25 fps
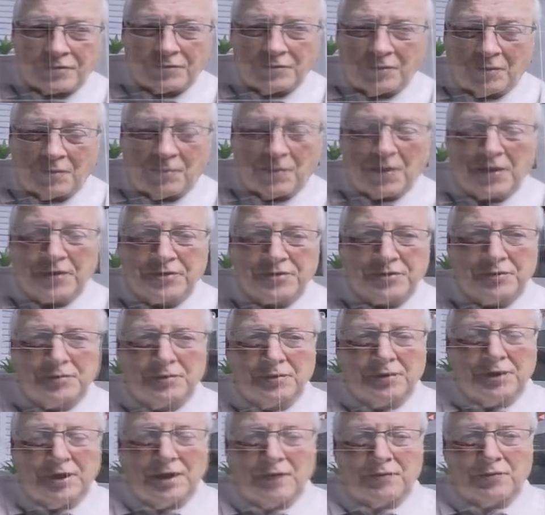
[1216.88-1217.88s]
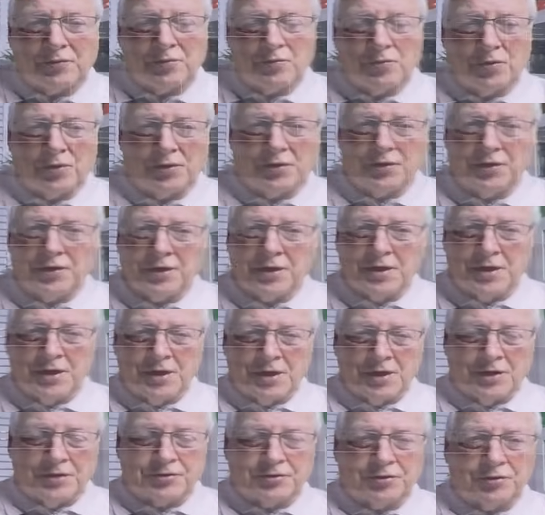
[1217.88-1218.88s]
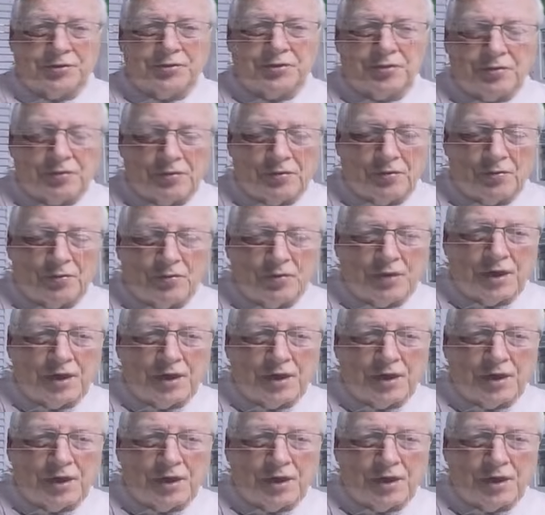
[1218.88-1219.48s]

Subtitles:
So we're back to level 1. So